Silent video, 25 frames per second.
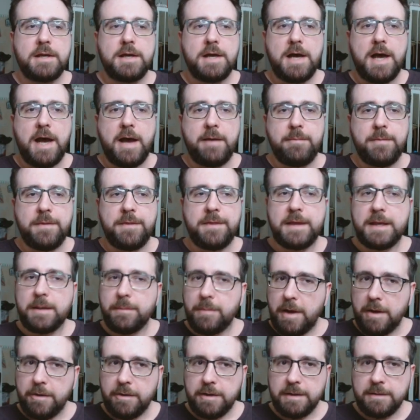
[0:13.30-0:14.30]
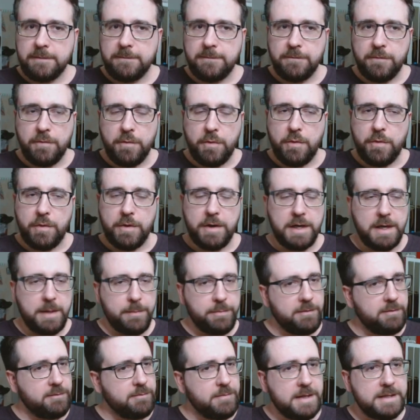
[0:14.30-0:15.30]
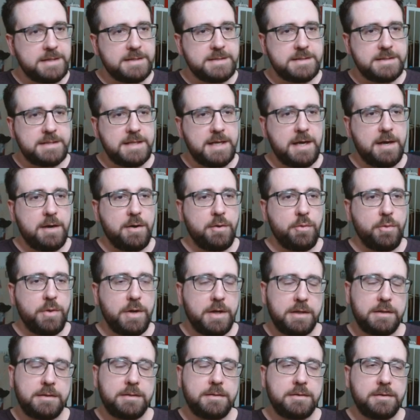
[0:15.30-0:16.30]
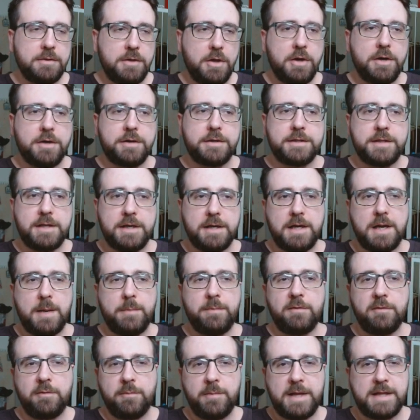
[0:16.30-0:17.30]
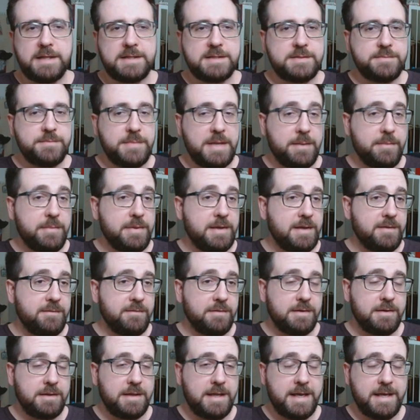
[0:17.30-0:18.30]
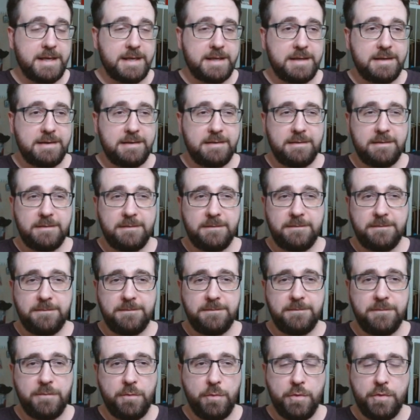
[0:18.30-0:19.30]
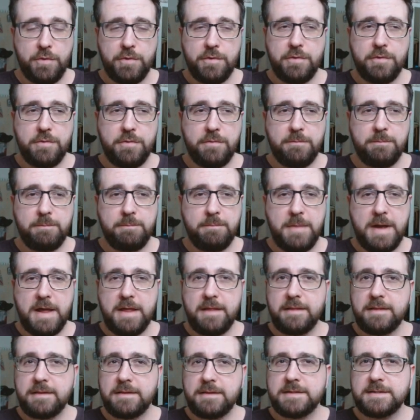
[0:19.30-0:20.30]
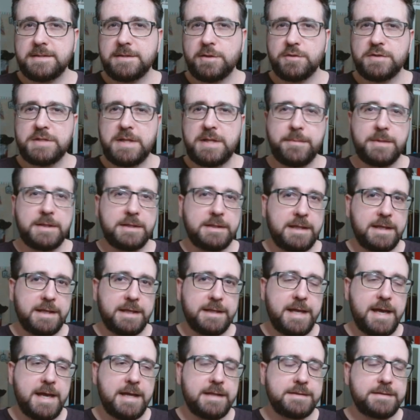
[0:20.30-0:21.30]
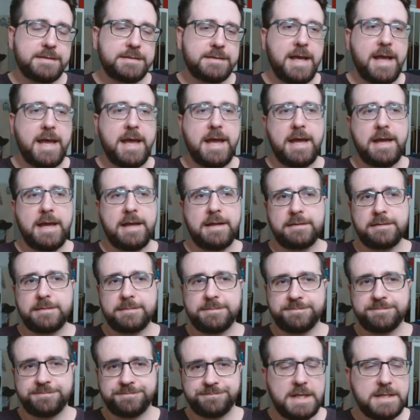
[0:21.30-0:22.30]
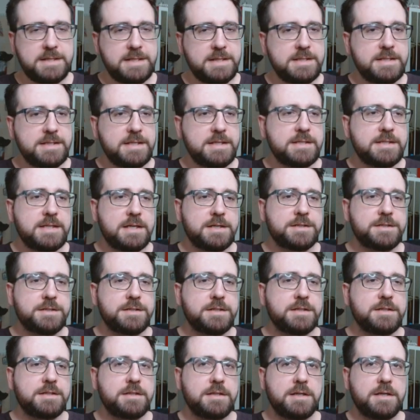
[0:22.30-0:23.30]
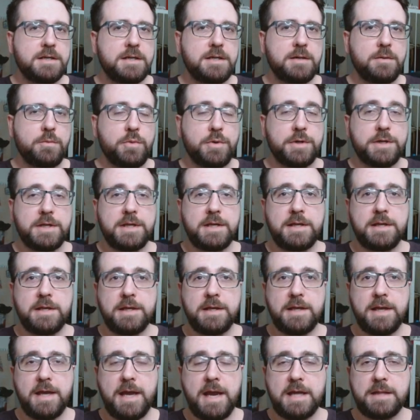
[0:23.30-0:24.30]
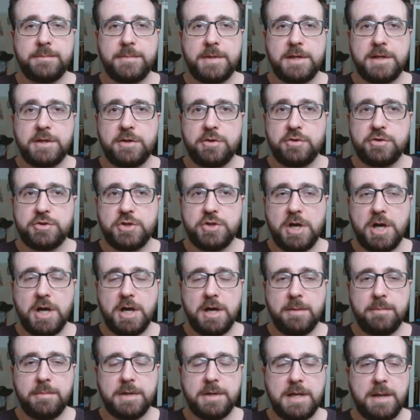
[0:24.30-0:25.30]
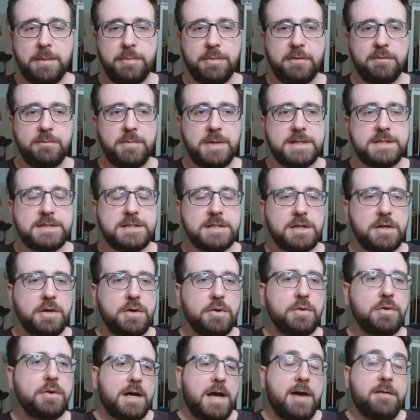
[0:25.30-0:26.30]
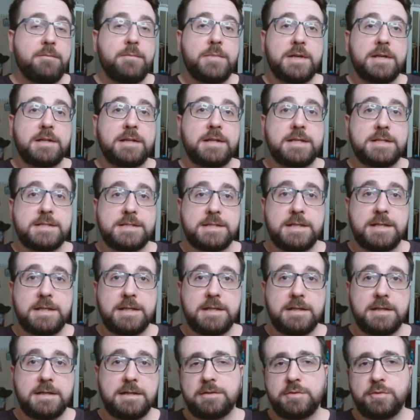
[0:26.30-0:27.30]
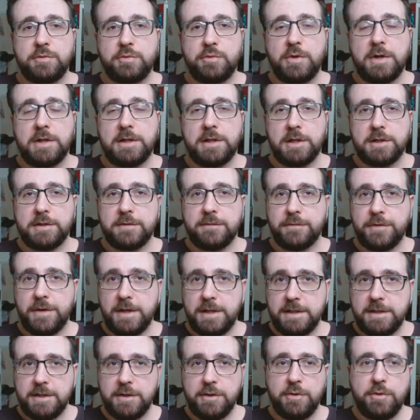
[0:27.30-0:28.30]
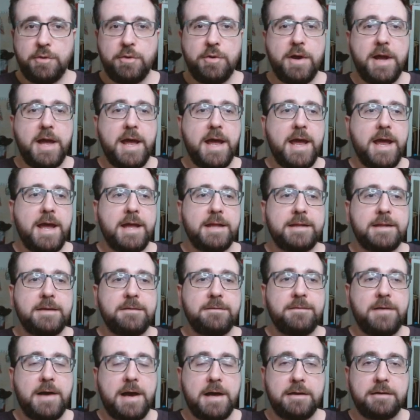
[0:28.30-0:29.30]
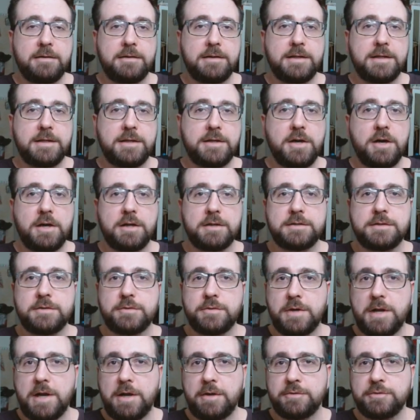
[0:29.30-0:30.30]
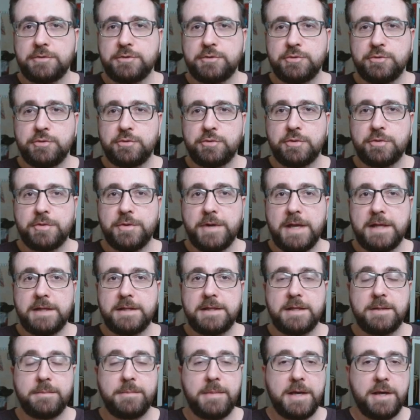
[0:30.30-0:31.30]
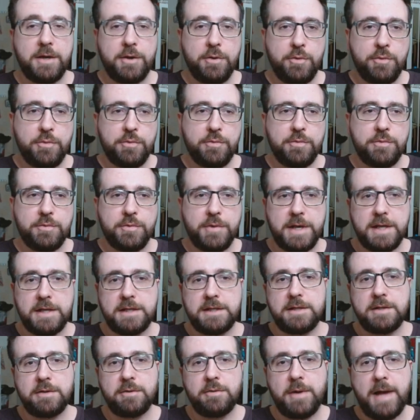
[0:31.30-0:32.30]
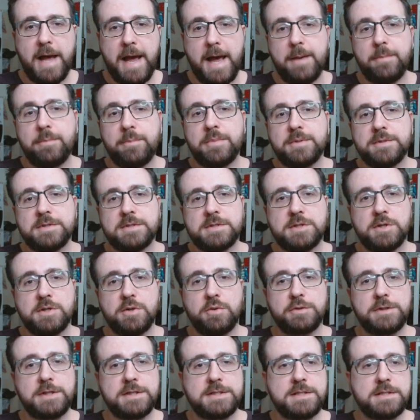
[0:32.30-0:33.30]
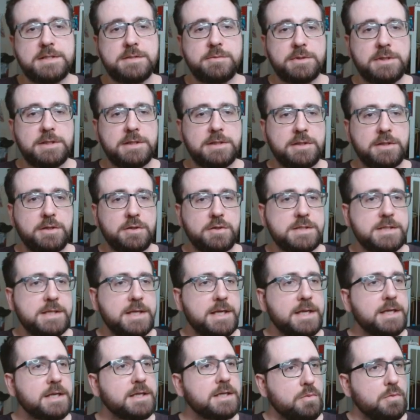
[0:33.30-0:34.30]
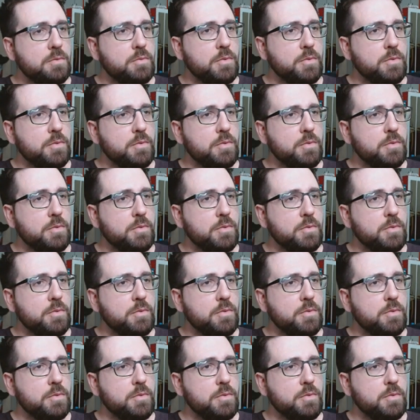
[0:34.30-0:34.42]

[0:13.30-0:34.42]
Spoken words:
I've been thinking about it for a couple of months now. Well, longer than a couple of months, maybe even like 4 months or something like that. And since I started working at my new job a couple of months ago, I've been listening to a lot of radio, and I finally got around to creating my own radio app. So this is what it looks like.